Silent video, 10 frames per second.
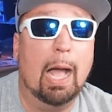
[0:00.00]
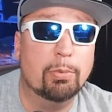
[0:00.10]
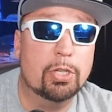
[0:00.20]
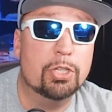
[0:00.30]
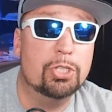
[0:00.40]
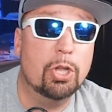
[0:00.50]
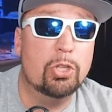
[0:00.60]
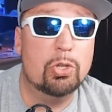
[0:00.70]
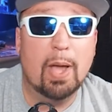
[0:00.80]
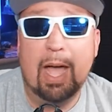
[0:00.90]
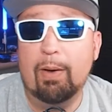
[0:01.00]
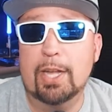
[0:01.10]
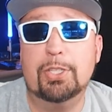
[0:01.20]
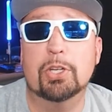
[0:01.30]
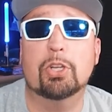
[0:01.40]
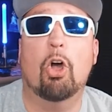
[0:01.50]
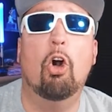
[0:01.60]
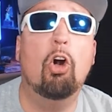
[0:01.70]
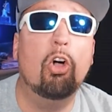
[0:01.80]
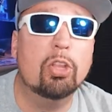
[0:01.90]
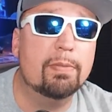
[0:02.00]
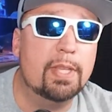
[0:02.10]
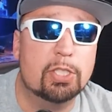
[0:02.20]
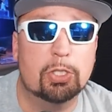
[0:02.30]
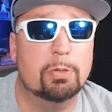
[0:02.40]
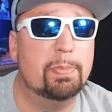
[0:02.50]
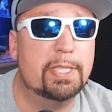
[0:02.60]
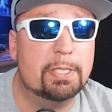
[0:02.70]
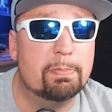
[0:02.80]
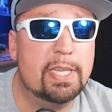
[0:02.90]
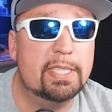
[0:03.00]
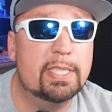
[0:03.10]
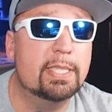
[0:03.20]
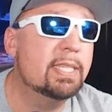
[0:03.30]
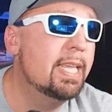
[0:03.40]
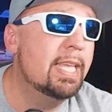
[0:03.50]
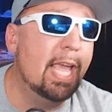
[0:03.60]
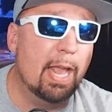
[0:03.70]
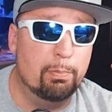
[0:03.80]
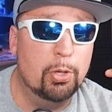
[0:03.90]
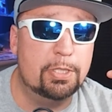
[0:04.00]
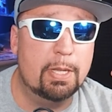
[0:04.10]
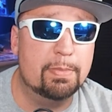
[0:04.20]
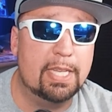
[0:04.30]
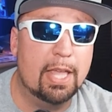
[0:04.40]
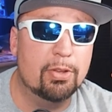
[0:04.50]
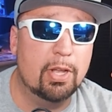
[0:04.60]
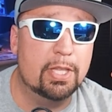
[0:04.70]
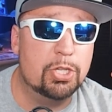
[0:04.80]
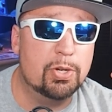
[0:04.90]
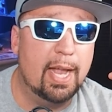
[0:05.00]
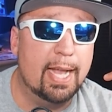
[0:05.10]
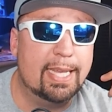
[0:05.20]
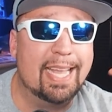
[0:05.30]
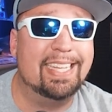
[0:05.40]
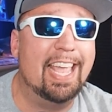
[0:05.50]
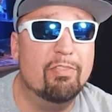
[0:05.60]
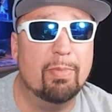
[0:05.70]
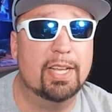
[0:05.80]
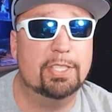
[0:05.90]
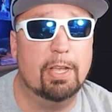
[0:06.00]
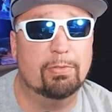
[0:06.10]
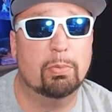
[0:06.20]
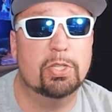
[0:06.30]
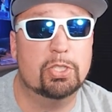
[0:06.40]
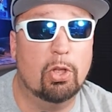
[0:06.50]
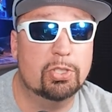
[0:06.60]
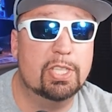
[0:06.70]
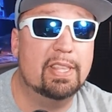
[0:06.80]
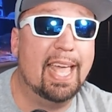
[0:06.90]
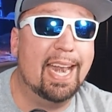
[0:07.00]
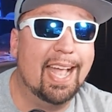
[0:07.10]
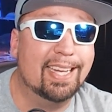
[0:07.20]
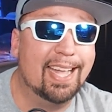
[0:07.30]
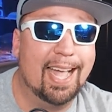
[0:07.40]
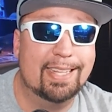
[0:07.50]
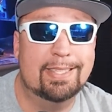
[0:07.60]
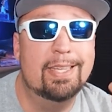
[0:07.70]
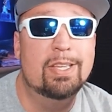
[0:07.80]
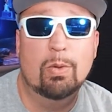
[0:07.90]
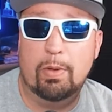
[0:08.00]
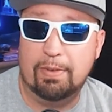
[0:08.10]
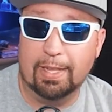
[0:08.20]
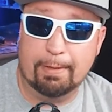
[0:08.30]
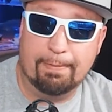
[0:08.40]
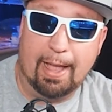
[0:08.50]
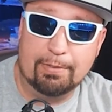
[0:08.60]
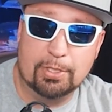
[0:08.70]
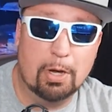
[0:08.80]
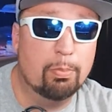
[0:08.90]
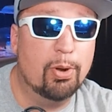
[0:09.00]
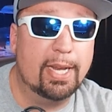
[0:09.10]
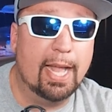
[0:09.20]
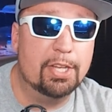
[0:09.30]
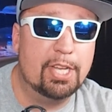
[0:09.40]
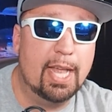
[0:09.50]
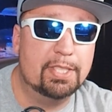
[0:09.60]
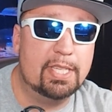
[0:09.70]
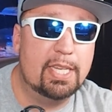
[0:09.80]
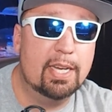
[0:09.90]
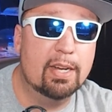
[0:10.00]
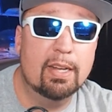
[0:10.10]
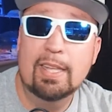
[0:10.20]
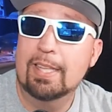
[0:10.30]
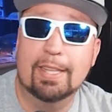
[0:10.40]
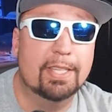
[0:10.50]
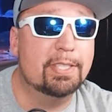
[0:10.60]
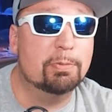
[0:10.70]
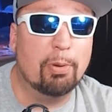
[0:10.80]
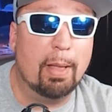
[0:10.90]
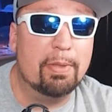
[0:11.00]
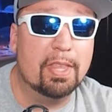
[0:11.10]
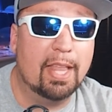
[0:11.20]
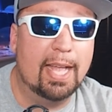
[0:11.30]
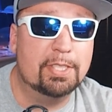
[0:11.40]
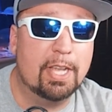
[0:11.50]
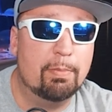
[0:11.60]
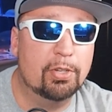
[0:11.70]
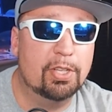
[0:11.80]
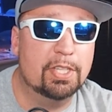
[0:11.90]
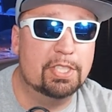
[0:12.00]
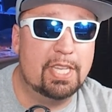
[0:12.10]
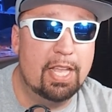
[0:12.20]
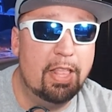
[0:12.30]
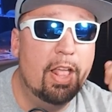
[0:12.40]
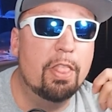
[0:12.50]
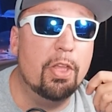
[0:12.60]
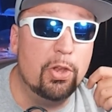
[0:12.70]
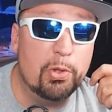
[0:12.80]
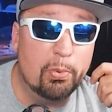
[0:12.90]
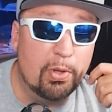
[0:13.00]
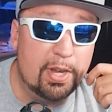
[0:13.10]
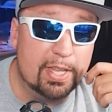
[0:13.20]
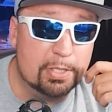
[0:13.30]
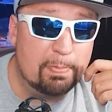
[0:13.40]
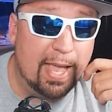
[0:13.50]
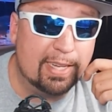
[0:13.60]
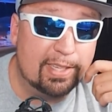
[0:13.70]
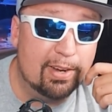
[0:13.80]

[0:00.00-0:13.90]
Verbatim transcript: I'm going to show you how I took all of these little bits and pieces and put them together on the track and gave myself the results that I got. We've got the five-star breakout chassis here. This is probably the last time you're going to see it. The new one is back